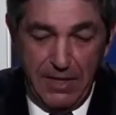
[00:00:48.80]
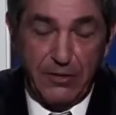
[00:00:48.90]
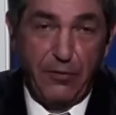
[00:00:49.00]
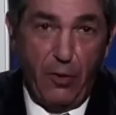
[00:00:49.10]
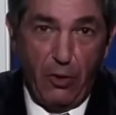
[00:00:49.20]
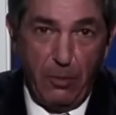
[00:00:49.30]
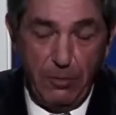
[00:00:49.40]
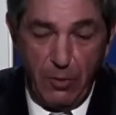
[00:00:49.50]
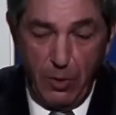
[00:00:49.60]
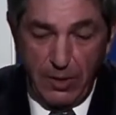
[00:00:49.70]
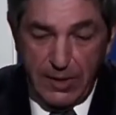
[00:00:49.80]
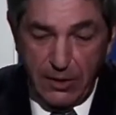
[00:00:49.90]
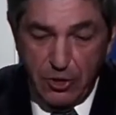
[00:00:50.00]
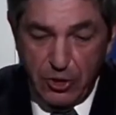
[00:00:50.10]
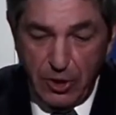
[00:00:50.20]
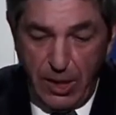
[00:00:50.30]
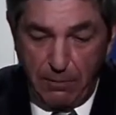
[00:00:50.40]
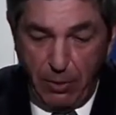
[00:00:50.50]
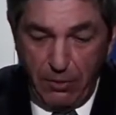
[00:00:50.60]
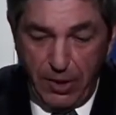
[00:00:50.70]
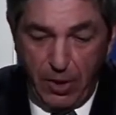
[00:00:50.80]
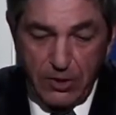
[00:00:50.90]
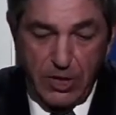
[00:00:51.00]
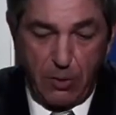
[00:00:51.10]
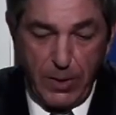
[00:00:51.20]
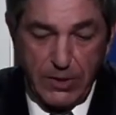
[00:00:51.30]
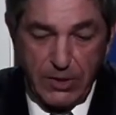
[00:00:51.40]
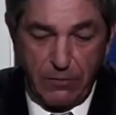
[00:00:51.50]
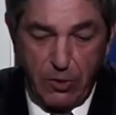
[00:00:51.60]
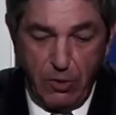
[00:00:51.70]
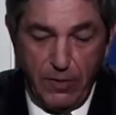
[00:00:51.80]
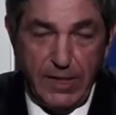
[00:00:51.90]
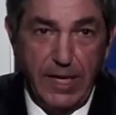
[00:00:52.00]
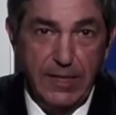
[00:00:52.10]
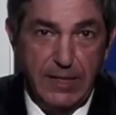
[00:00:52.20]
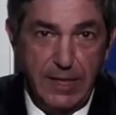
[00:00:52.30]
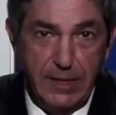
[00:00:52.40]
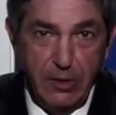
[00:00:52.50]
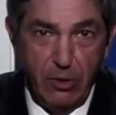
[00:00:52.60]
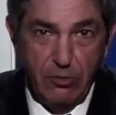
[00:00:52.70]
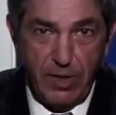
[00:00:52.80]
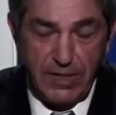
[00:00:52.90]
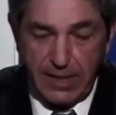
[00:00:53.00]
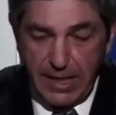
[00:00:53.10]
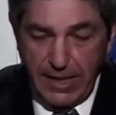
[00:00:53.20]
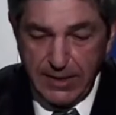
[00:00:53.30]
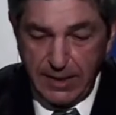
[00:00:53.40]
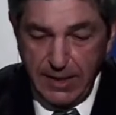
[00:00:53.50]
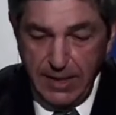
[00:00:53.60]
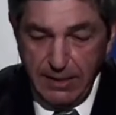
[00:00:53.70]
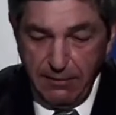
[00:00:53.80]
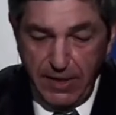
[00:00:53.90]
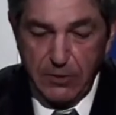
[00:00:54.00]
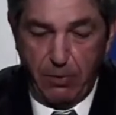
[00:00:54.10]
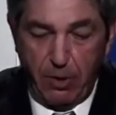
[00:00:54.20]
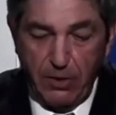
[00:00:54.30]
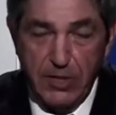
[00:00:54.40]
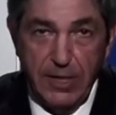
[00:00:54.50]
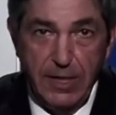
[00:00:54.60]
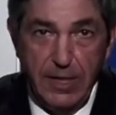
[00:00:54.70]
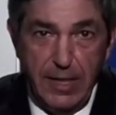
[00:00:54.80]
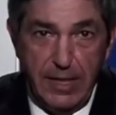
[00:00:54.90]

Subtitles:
This forum will touch upon the consequences of COVID-19 on transatlantic defense policy,